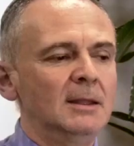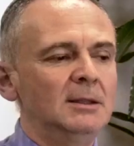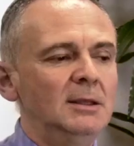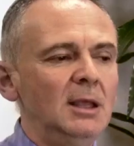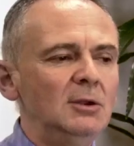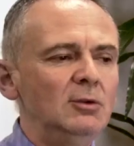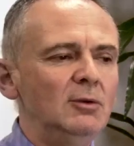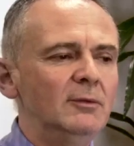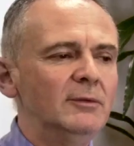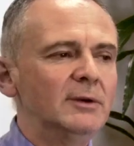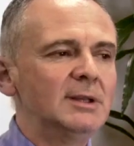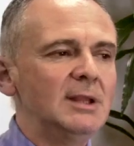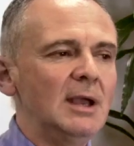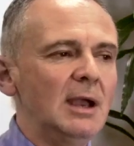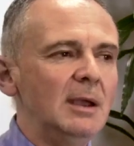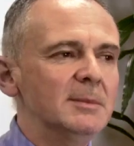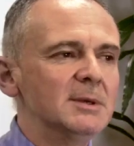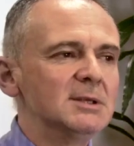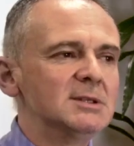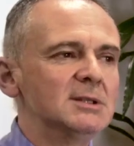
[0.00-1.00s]
Then over
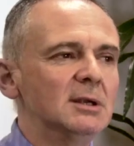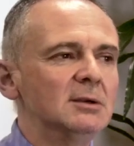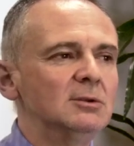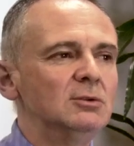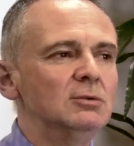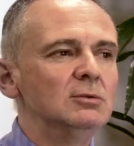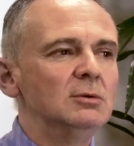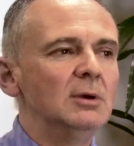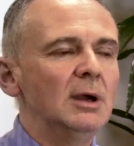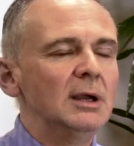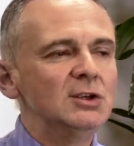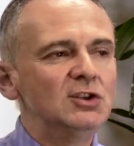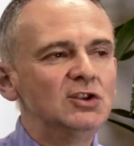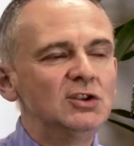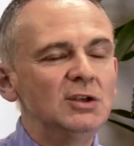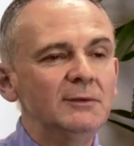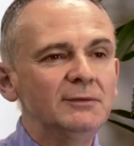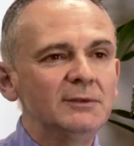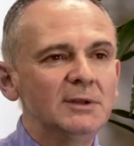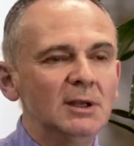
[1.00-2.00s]
time I
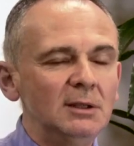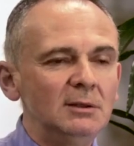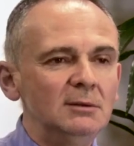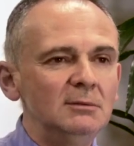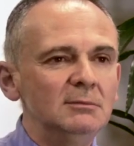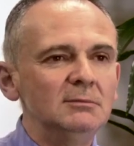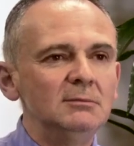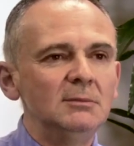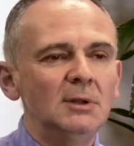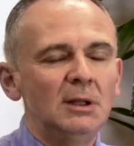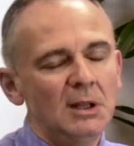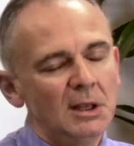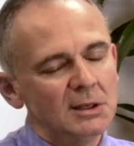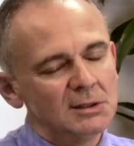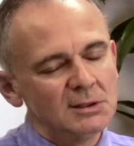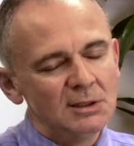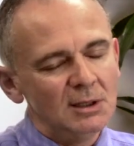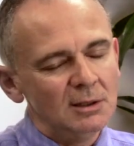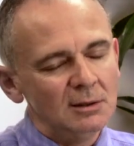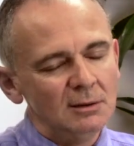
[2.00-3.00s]
shifted.
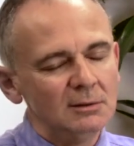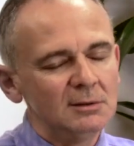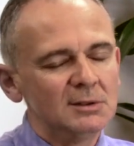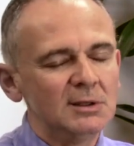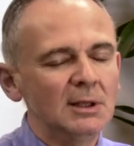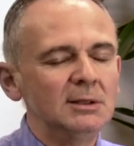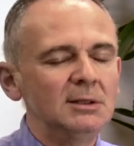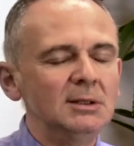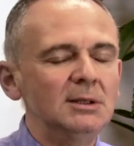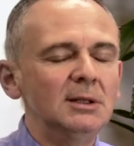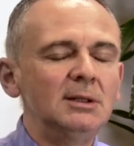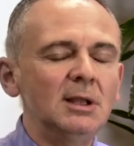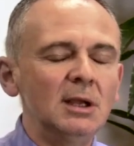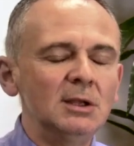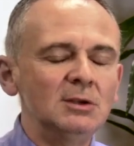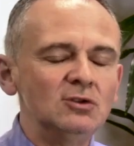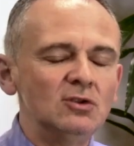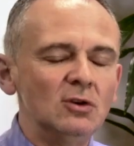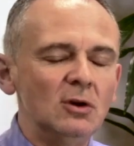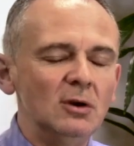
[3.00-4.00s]
It's still something that I
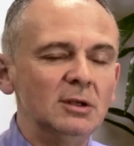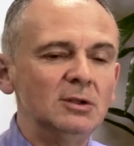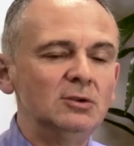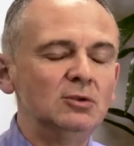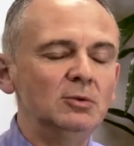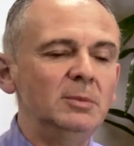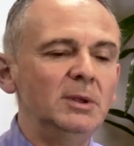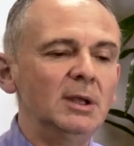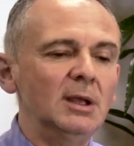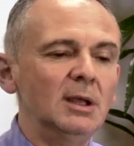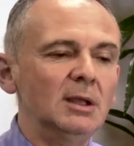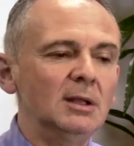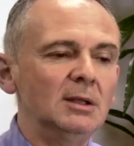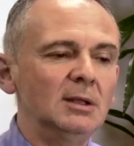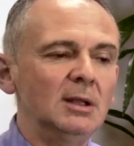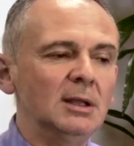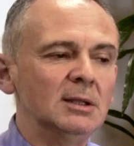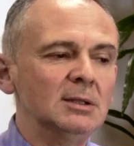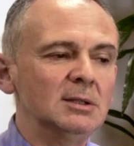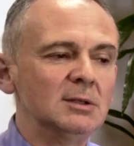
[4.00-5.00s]
enjoy to be
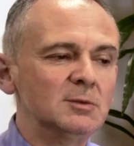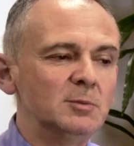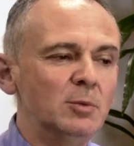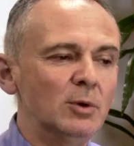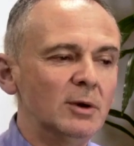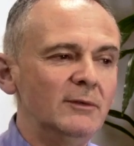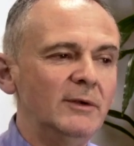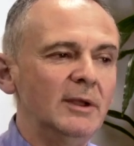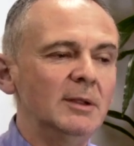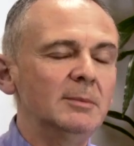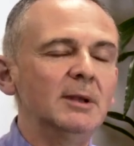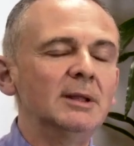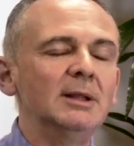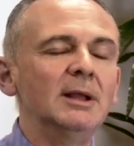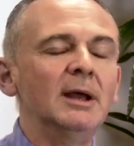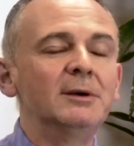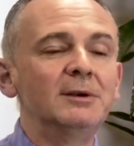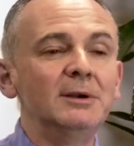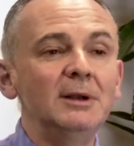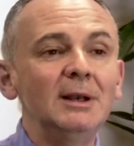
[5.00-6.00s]
a sport event,
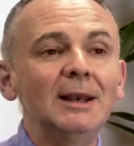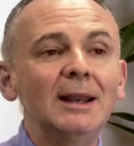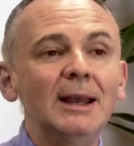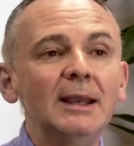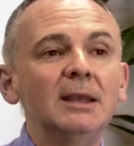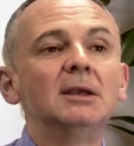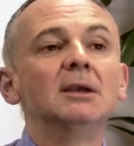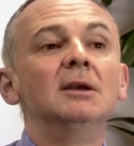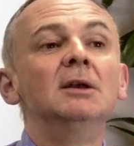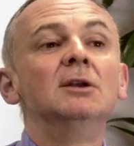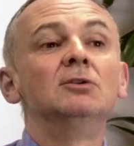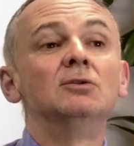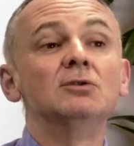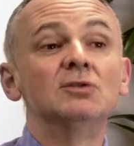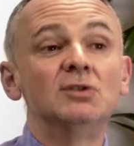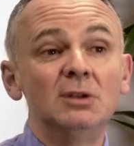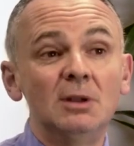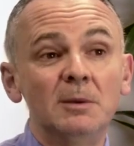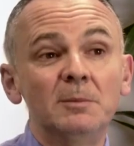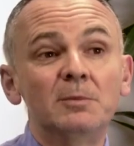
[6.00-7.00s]
but I really like to
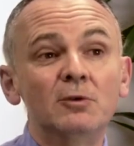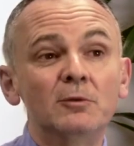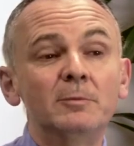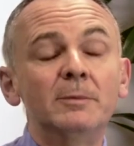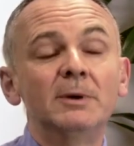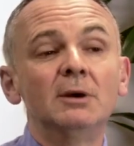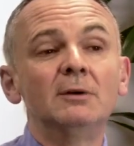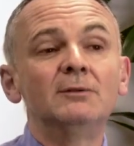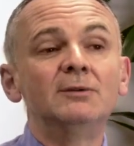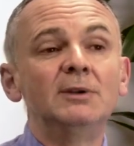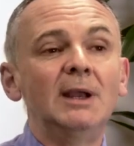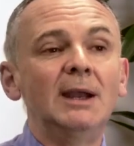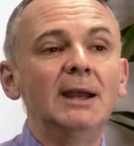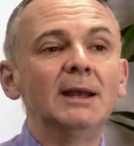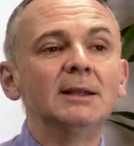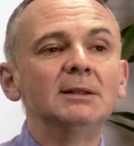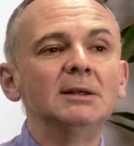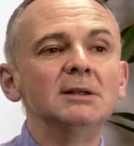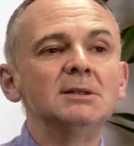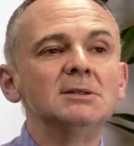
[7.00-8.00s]
see the improvement of the
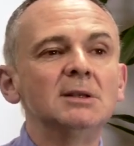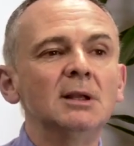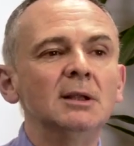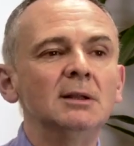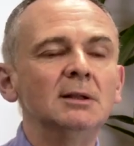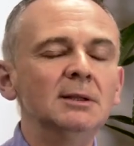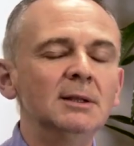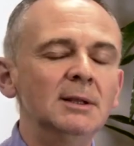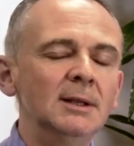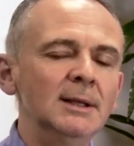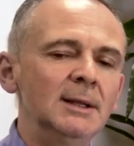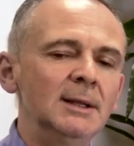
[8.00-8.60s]
athletes. And